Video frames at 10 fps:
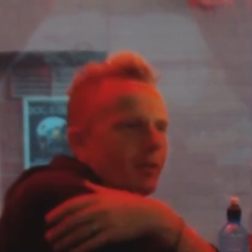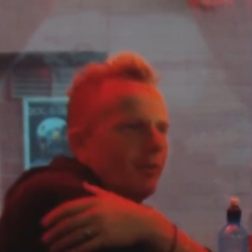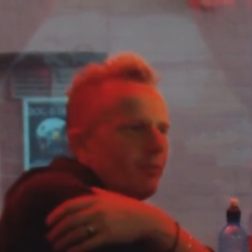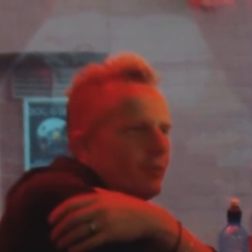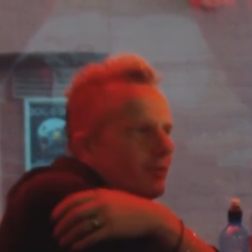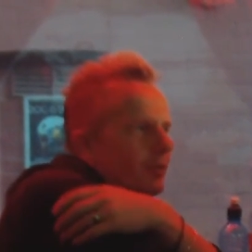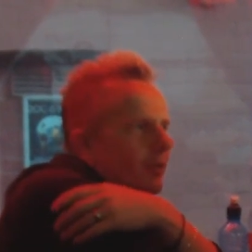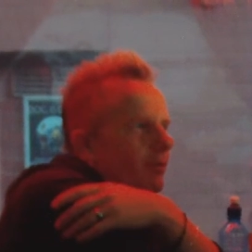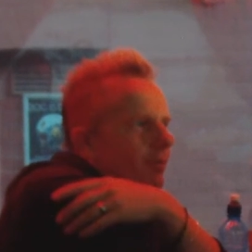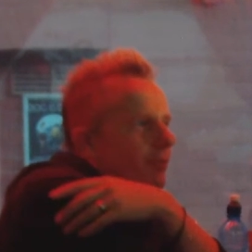it? And we just
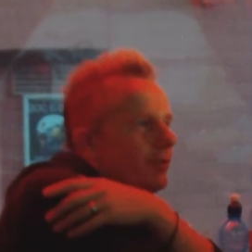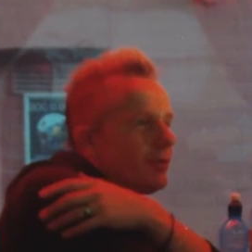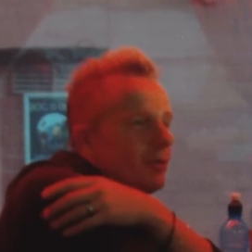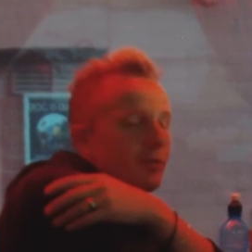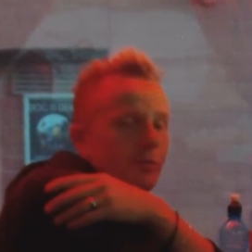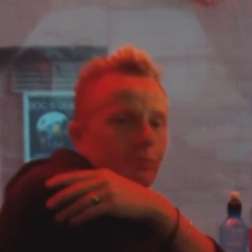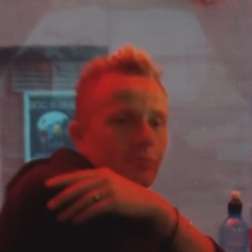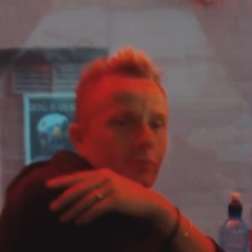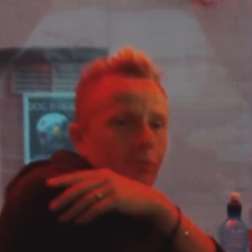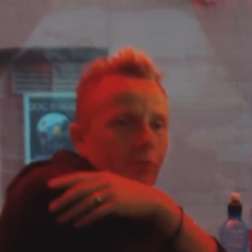carried on writing, and
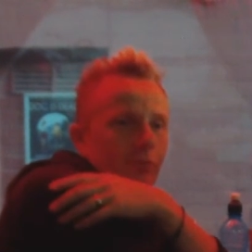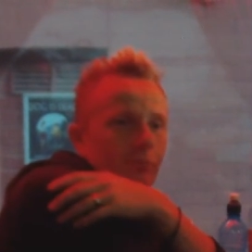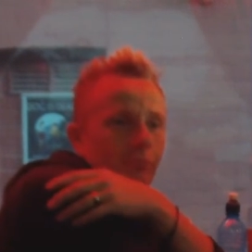we just,